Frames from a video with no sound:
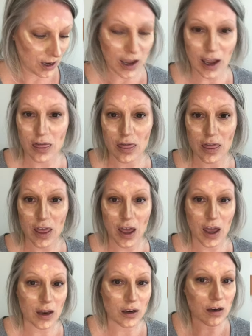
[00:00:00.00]
and
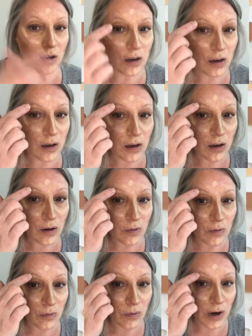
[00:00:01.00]
then
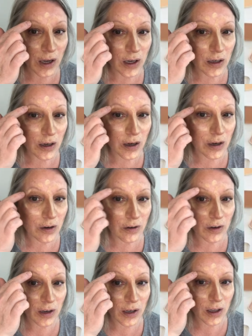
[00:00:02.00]
right
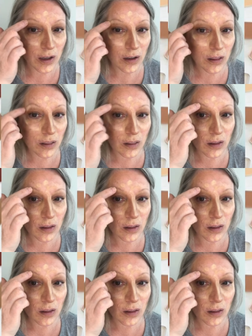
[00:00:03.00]
underneath